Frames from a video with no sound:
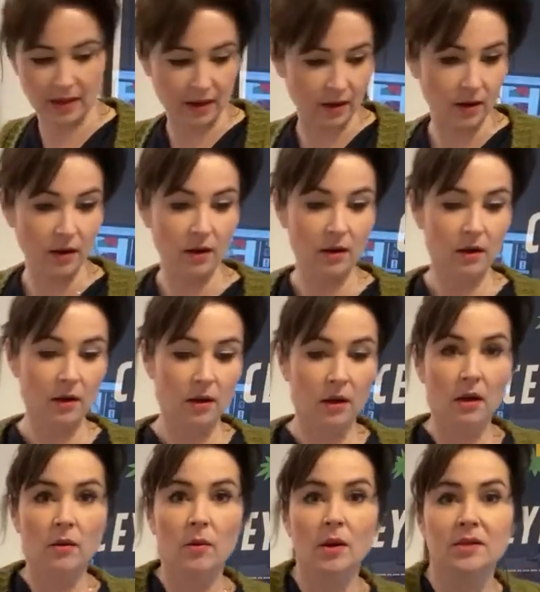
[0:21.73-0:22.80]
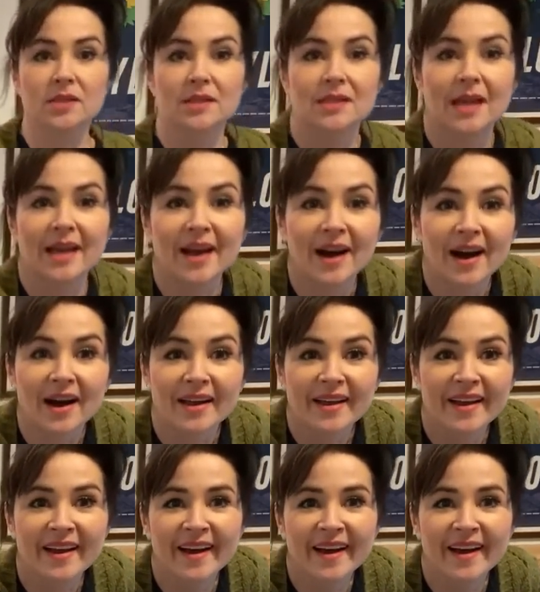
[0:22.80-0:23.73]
that. What's to say hi?